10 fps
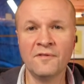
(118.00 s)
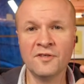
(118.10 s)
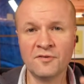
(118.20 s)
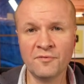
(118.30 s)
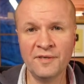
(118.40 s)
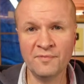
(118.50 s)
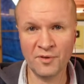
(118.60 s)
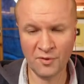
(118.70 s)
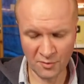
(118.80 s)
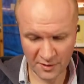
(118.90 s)
the screen
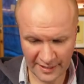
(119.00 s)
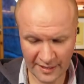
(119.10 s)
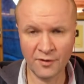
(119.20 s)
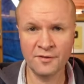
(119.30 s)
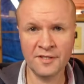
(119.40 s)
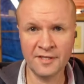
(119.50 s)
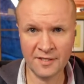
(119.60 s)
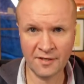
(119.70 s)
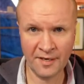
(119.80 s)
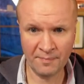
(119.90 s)
recording onto the
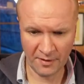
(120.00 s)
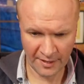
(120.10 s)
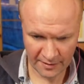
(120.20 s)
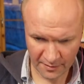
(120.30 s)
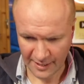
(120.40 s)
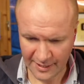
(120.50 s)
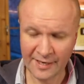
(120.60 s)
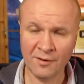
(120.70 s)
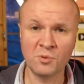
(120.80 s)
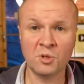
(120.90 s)
timeline and then
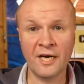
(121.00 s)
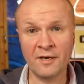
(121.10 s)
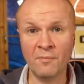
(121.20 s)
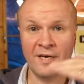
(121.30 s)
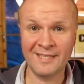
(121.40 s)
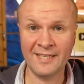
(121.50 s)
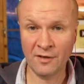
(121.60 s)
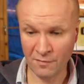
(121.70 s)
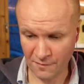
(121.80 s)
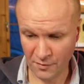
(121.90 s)
I'll drag
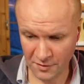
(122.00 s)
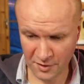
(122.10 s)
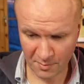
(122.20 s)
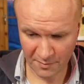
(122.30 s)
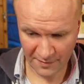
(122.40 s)
myself on top of